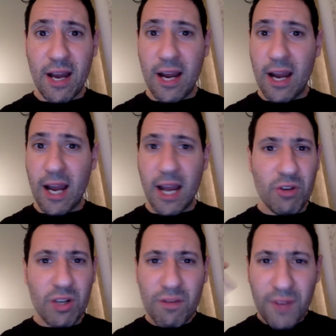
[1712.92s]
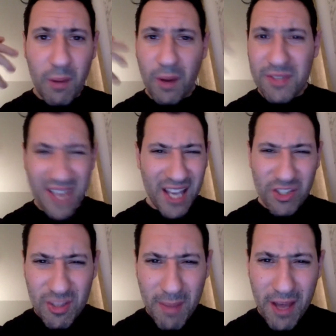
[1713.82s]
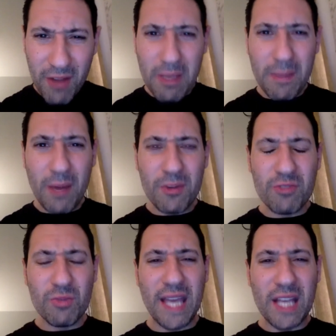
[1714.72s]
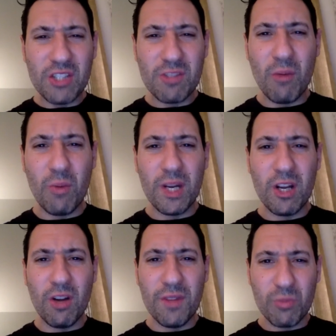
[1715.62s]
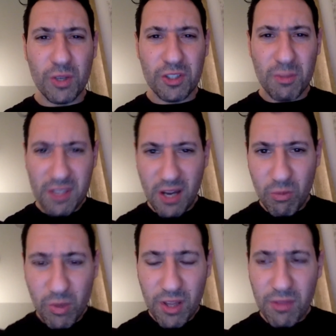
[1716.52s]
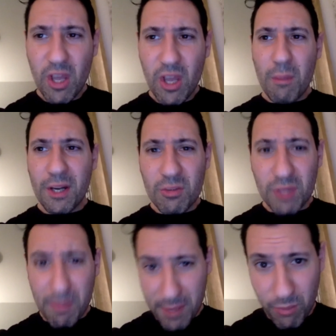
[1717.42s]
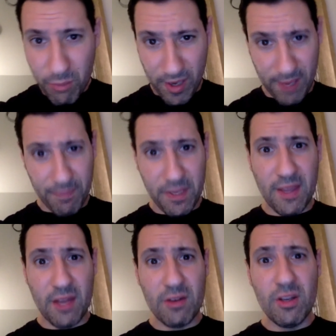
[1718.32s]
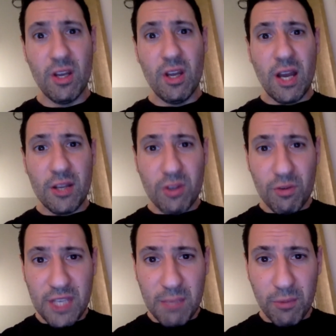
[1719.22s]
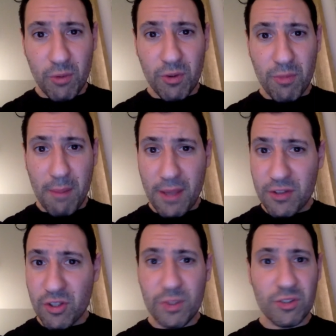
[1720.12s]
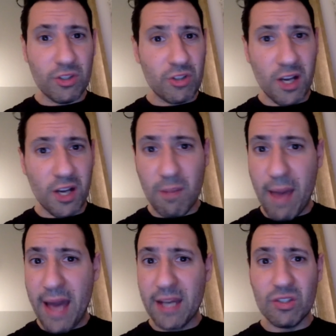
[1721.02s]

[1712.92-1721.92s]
I couldn't figure out what I was anxious about. Maybe I was really anxious about wanting all this work to be done with, but I couldn't really pinpoint it. And then I dove deeper with my mentor and we started talking about it.